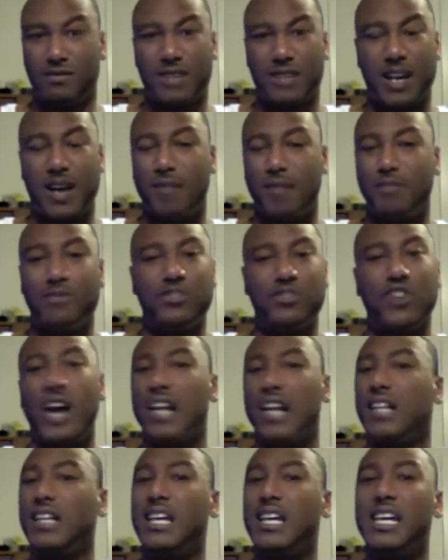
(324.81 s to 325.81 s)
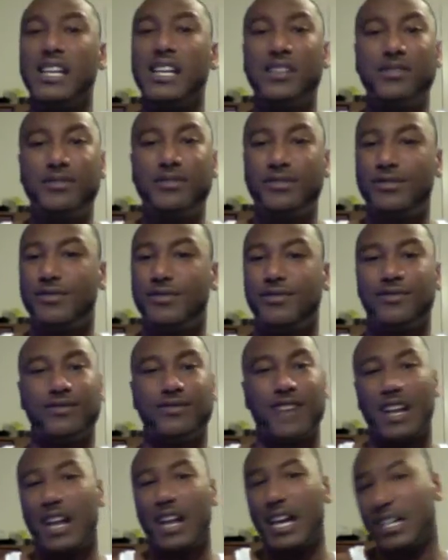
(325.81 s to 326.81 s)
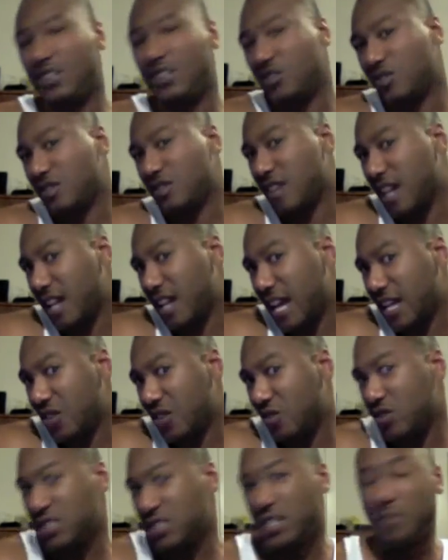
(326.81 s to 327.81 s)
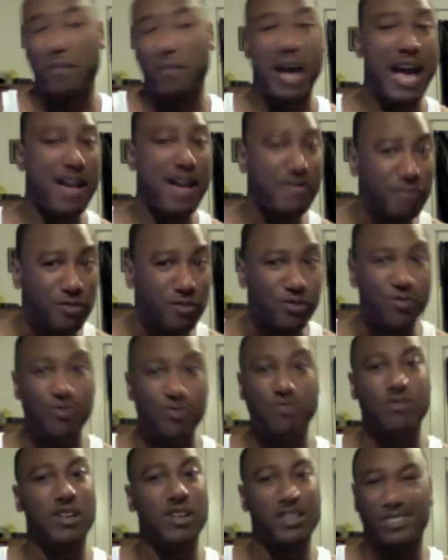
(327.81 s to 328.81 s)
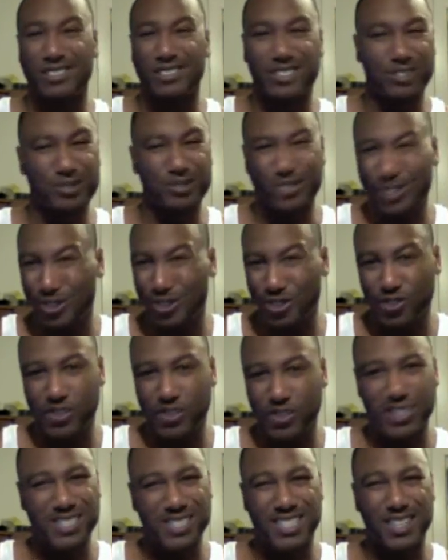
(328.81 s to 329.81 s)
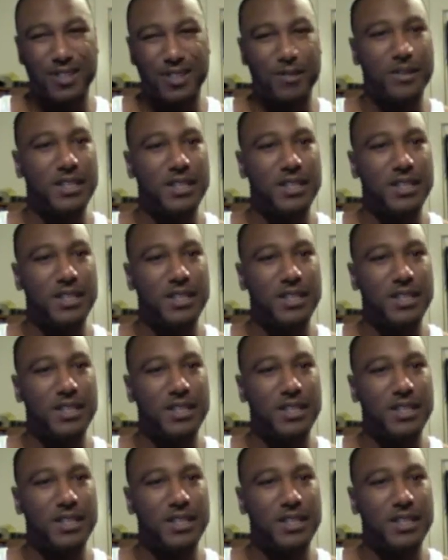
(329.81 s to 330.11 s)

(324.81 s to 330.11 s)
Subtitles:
I'm trying to live. I like going to the bathroom. You know, surgeries. No.